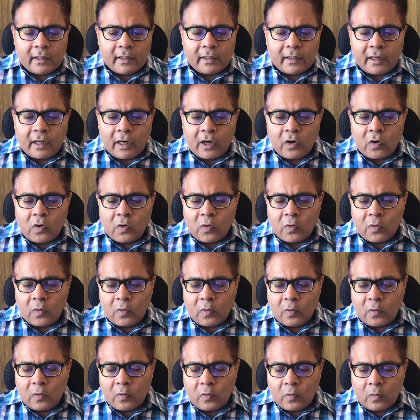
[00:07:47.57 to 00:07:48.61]
Now,
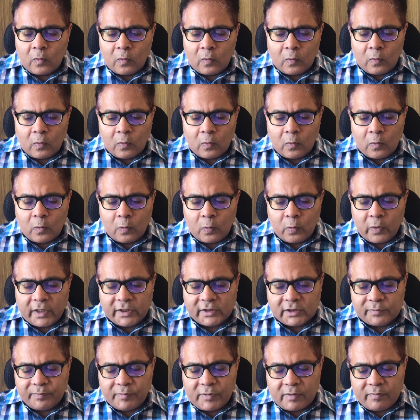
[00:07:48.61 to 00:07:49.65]

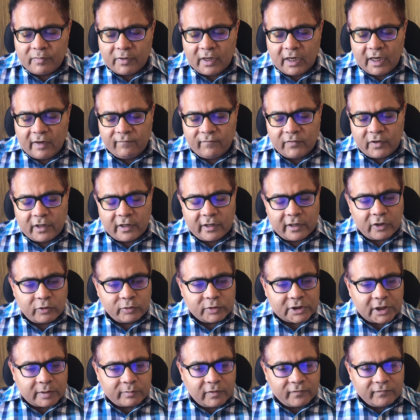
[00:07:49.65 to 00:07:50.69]
once people have figured out
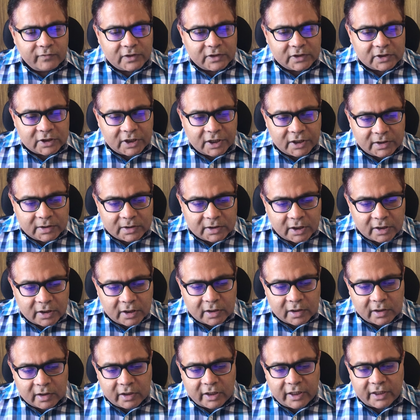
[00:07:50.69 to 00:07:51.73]
some of these things,
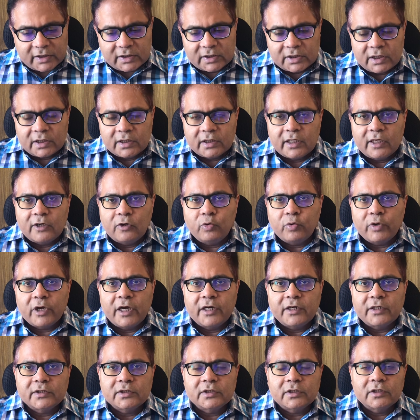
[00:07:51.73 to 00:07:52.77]
the next thing they look
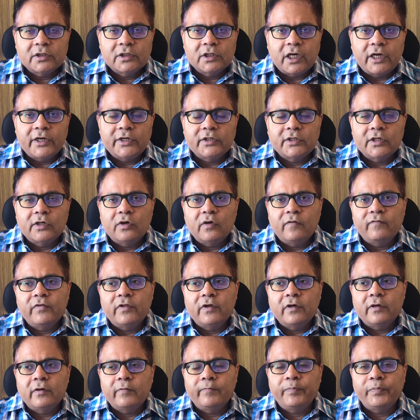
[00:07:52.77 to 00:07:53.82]
at is the title of
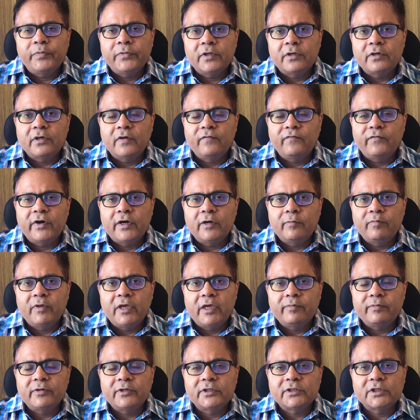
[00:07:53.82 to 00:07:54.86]
the different
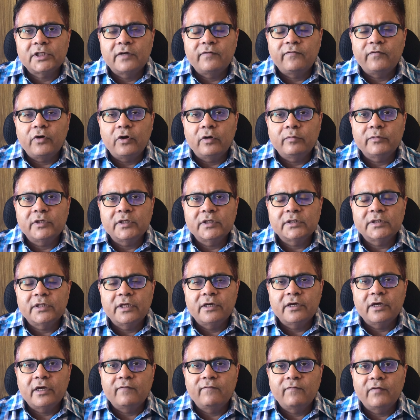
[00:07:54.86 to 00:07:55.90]
papers. And from this, they
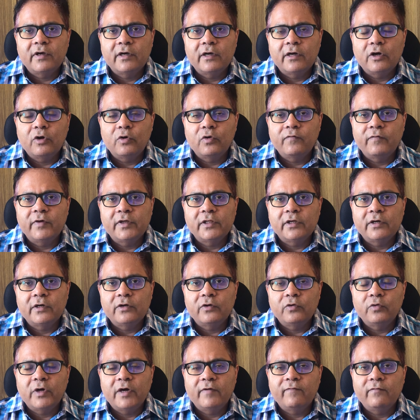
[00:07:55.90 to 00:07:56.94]
can figure out whether
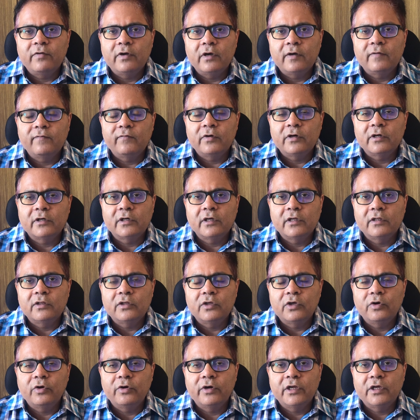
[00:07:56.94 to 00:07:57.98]
you have done work in
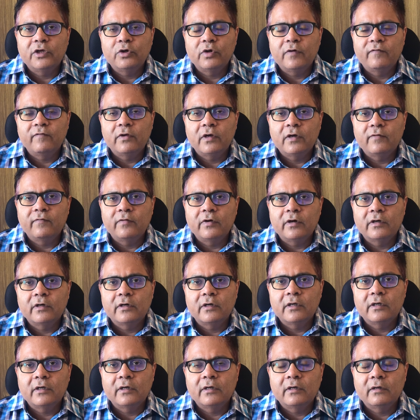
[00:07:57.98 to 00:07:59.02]
theory, you have done work
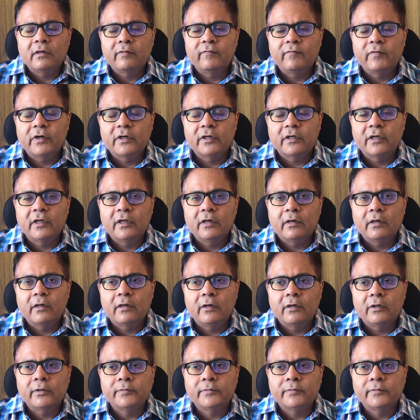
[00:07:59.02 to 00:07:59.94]
in